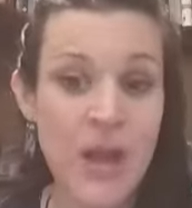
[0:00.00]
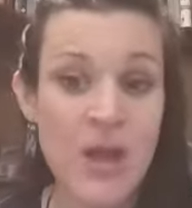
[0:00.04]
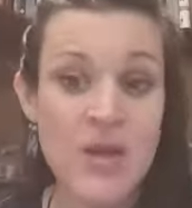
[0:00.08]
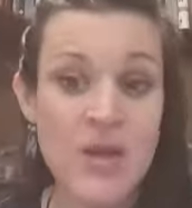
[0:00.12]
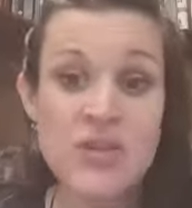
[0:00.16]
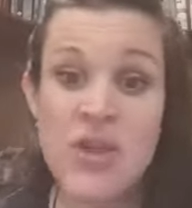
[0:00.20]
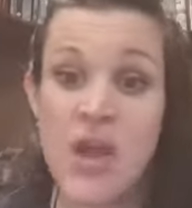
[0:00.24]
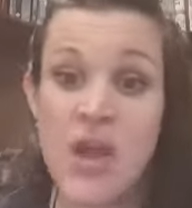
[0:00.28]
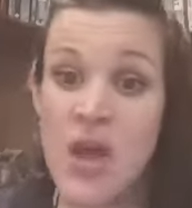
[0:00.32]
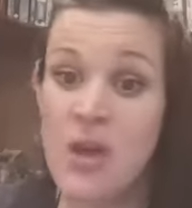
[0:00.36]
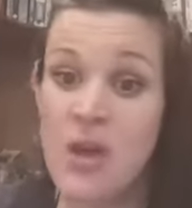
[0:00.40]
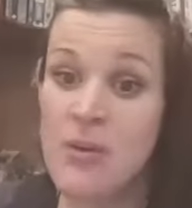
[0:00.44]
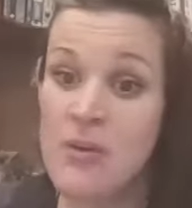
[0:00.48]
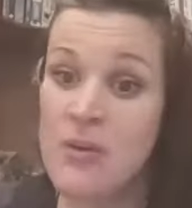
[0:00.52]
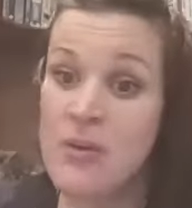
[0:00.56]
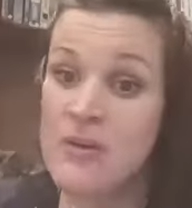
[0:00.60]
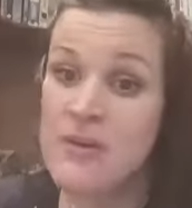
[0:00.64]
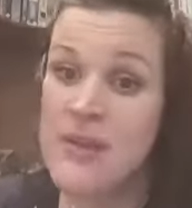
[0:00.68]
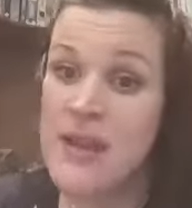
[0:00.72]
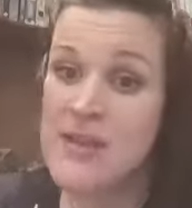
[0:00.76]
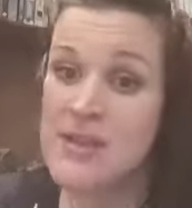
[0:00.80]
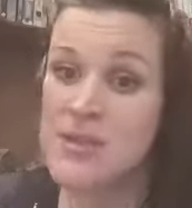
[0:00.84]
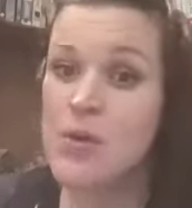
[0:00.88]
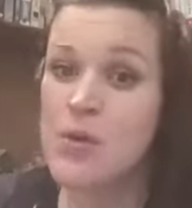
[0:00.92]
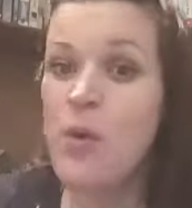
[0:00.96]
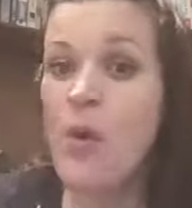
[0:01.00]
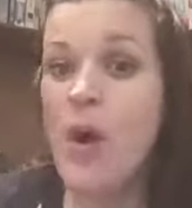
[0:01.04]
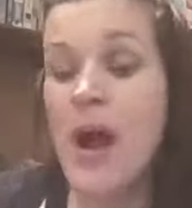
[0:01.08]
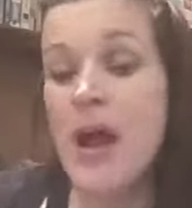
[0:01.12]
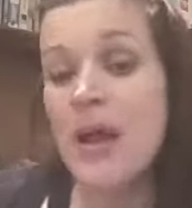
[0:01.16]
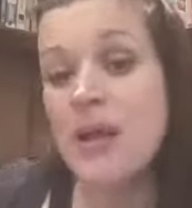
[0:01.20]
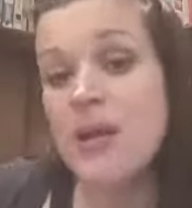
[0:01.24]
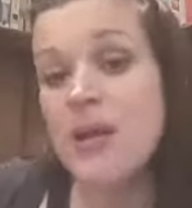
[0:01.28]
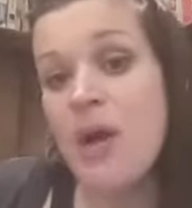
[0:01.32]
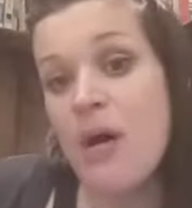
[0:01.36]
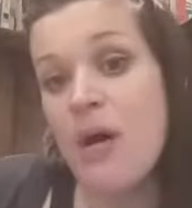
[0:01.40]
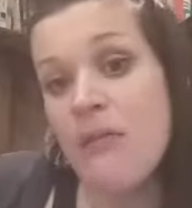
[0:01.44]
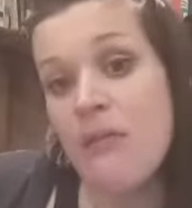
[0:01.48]
So that's quite a
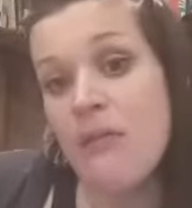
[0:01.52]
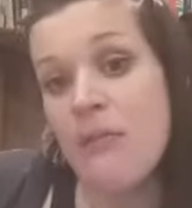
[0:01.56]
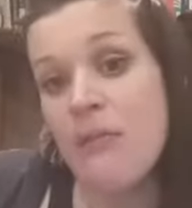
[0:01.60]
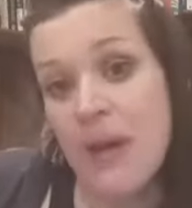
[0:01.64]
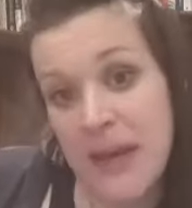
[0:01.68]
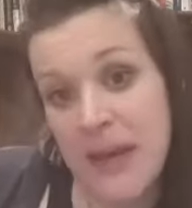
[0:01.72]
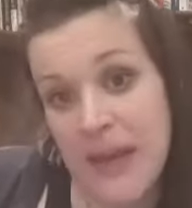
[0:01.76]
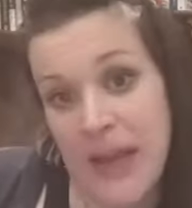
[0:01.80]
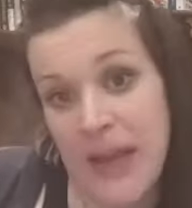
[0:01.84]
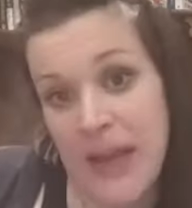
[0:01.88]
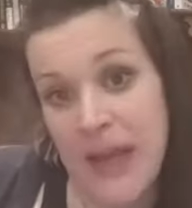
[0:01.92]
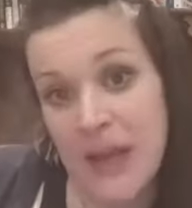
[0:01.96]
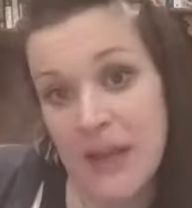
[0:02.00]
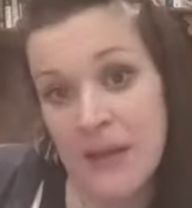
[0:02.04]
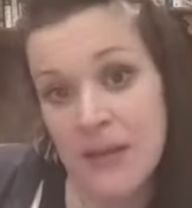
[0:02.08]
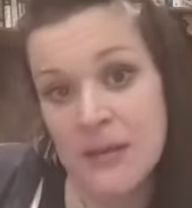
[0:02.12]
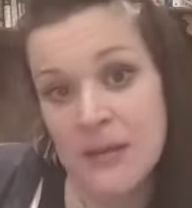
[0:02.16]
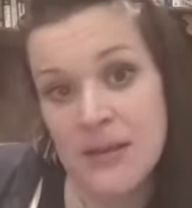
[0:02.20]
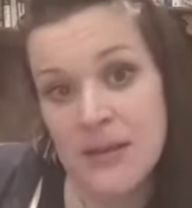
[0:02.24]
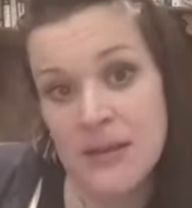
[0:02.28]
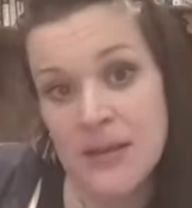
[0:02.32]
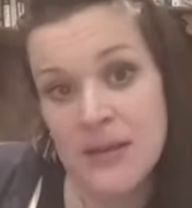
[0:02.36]
lot of money.